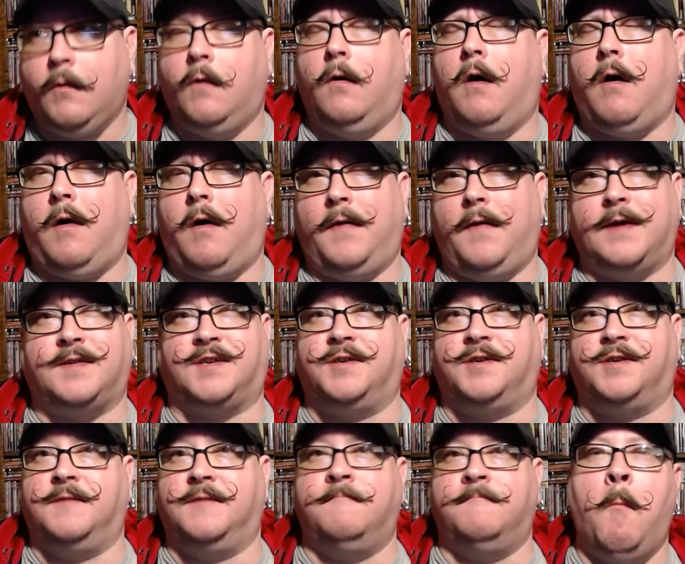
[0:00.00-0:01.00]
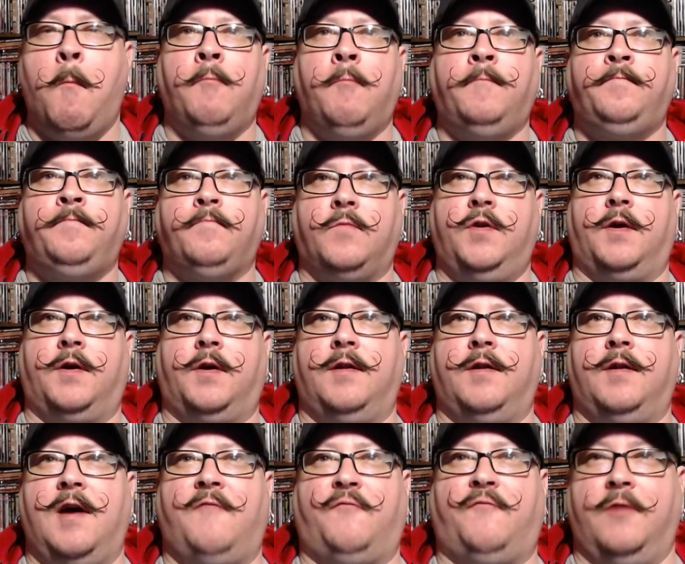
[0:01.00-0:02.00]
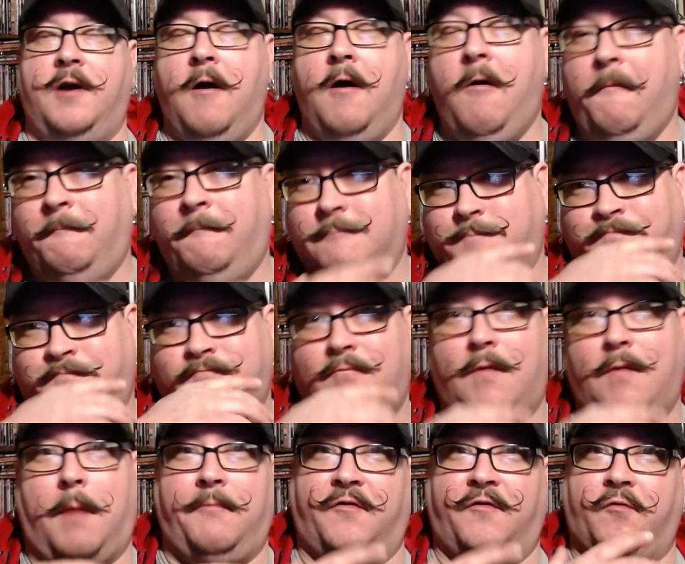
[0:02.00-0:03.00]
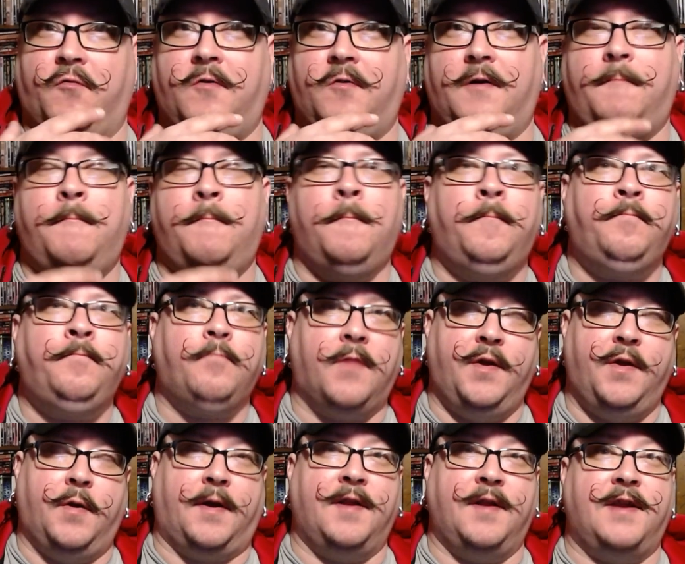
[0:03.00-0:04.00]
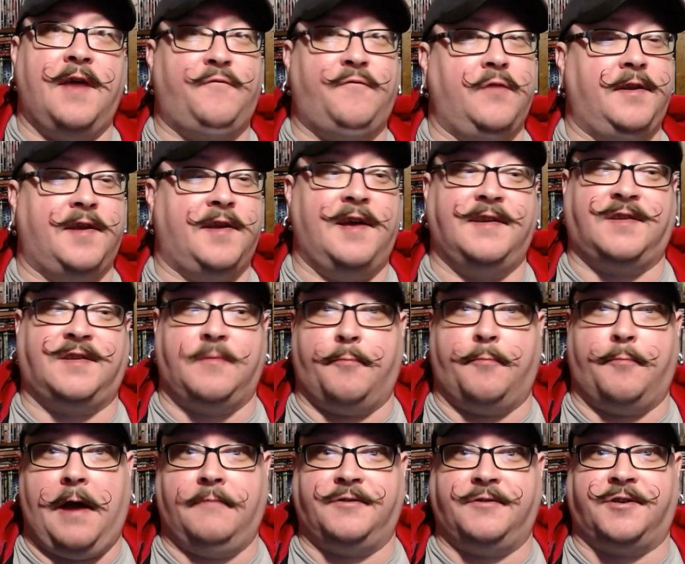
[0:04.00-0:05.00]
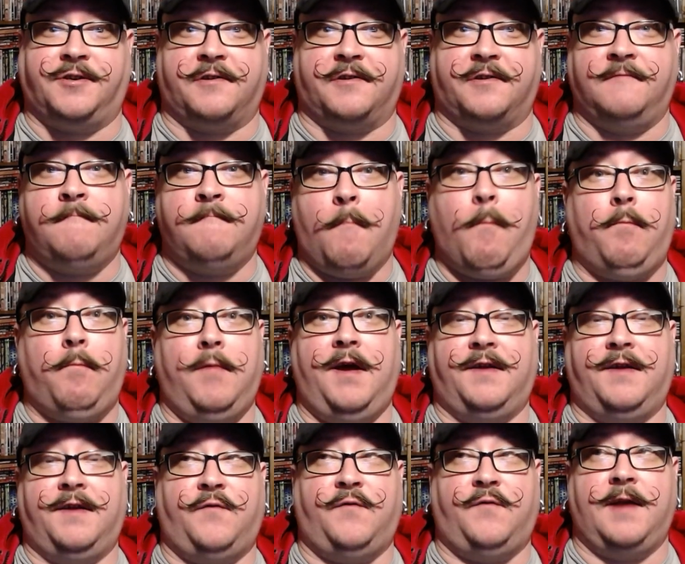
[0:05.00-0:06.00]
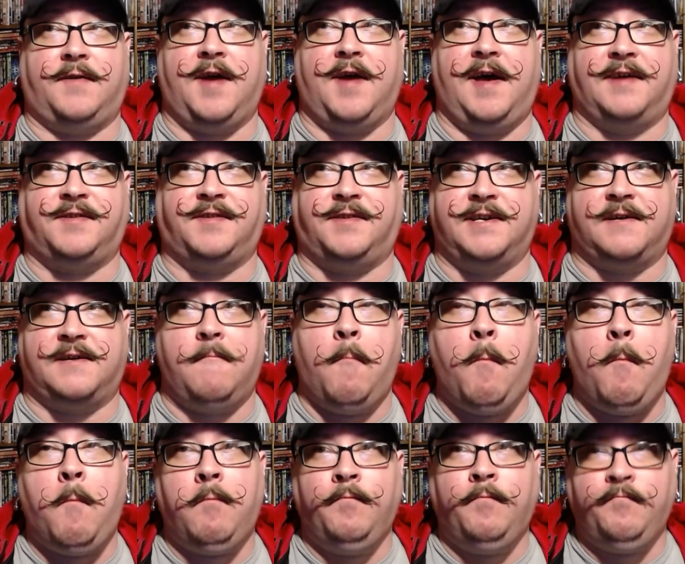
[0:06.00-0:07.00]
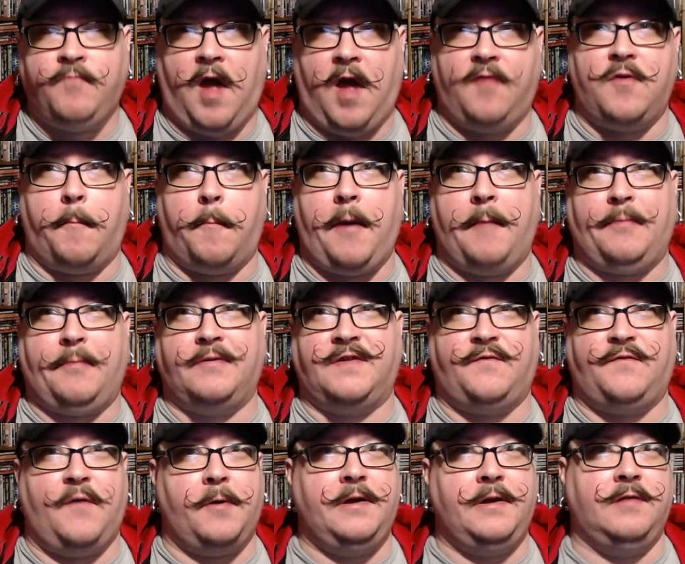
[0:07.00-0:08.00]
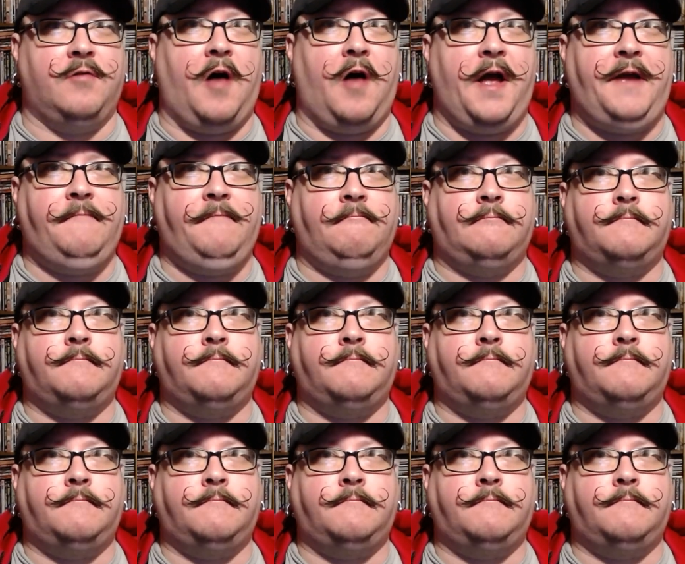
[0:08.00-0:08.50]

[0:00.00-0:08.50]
Oh, that's good. You can definitely, I'm drooling. You can definitely taste the brown sugar. It's fantastic. And the pepper is very light.